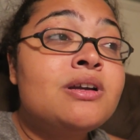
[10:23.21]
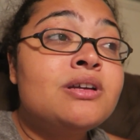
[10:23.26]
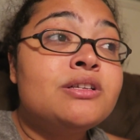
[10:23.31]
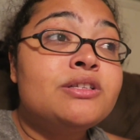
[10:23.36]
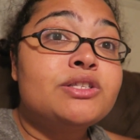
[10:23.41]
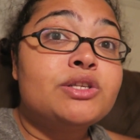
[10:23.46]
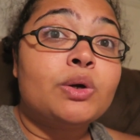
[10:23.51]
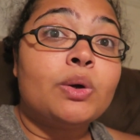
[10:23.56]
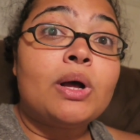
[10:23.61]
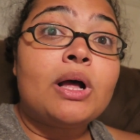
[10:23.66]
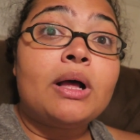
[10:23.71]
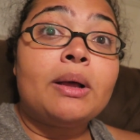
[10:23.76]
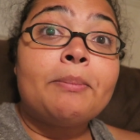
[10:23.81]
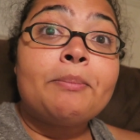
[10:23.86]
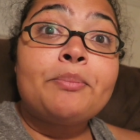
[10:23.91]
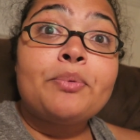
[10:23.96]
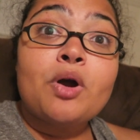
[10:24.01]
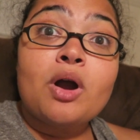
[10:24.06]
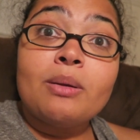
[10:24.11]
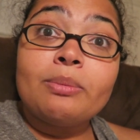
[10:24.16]
So
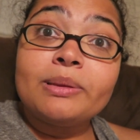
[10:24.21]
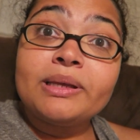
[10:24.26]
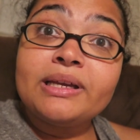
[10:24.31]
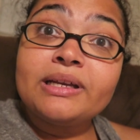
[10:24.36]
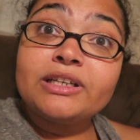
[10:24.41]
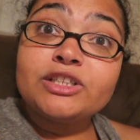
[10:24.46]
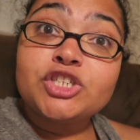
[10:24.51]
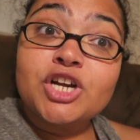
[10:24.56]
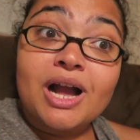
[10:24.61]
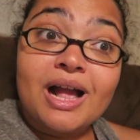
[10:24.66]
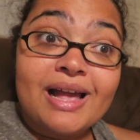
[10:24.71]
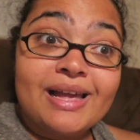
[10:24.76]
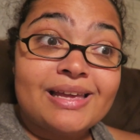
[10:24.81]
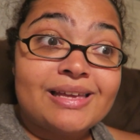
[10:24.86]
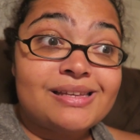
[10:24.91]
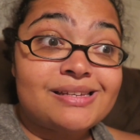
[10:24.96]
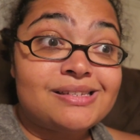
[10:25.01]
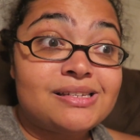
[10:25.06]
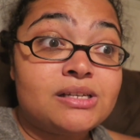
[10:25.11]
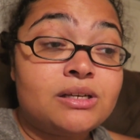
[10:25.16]
I'm probably going to try
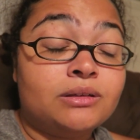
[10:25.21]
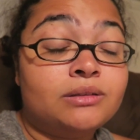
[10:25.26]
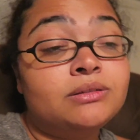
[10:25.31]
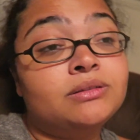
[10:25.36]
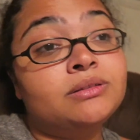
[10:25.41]
and